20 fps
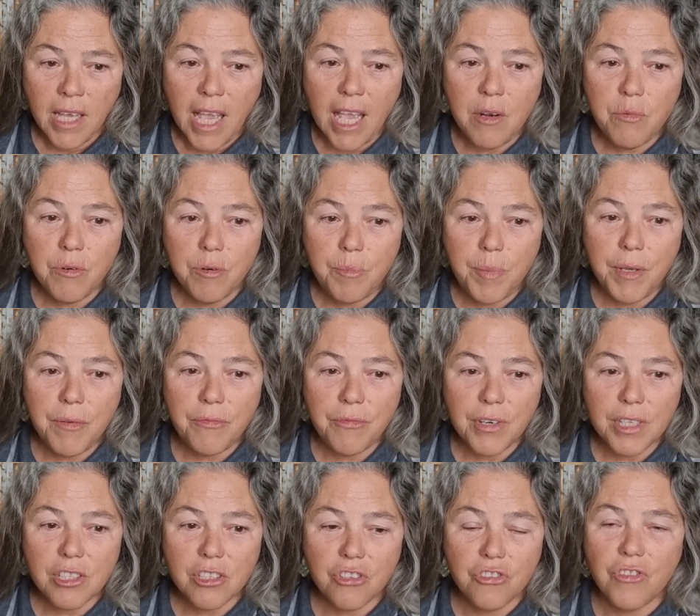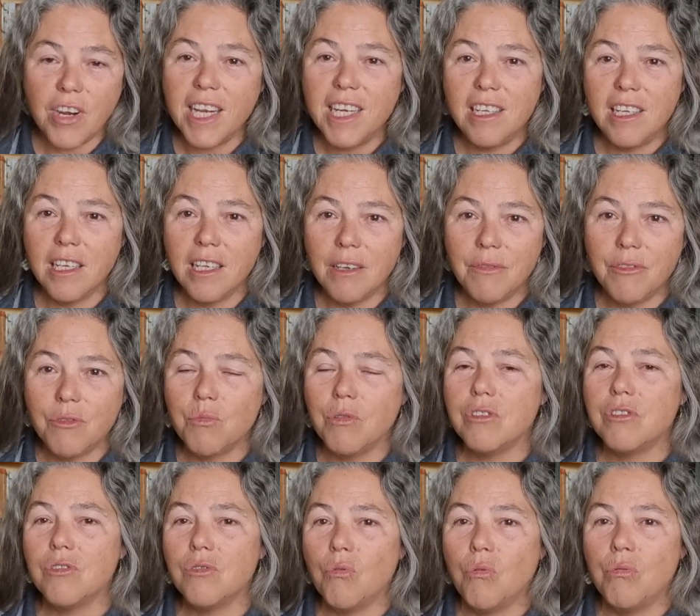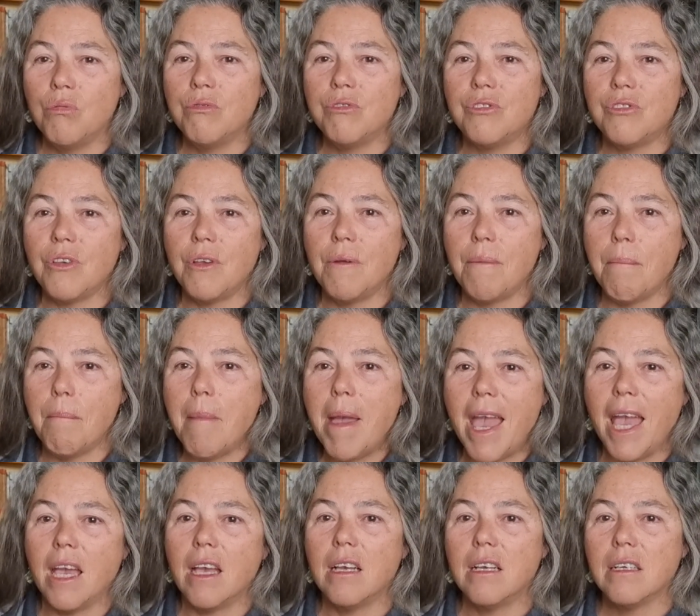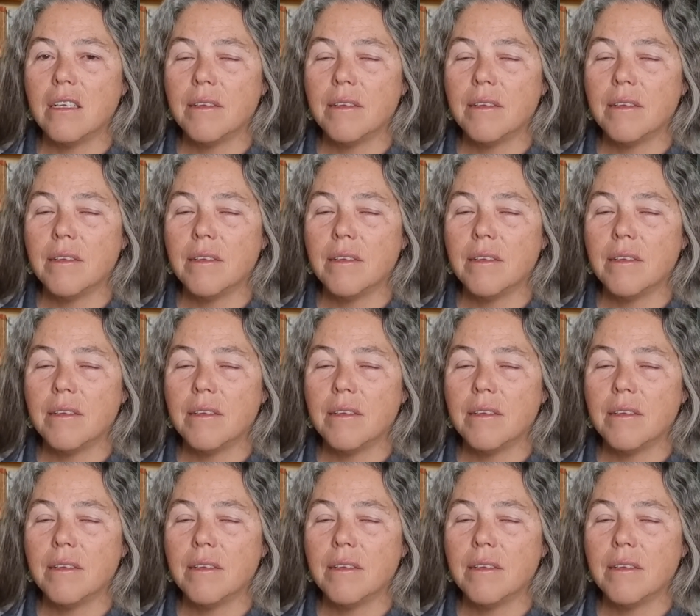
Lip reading: it would be frustrating if it wasn't all so meh.